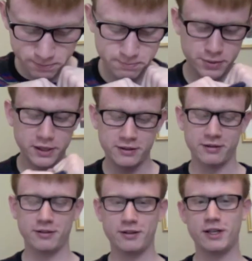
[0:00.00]
But
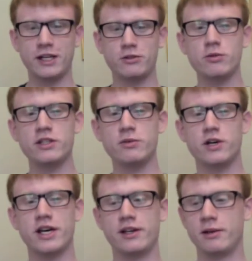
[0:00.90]
it's always the
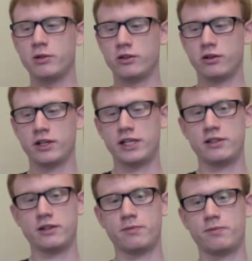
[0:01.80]
way in McDonagh.
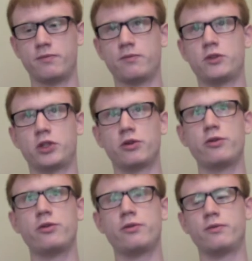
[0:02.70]
He's a
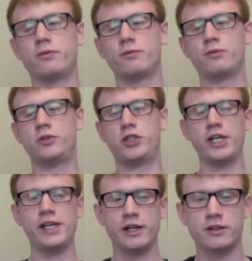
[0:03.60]
true
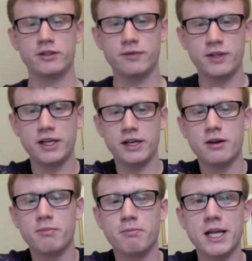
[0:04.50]
genius of
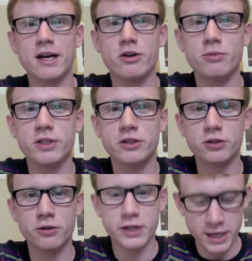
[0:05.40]
the black comedy
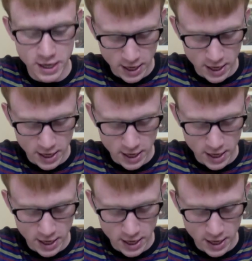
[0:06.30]
genre.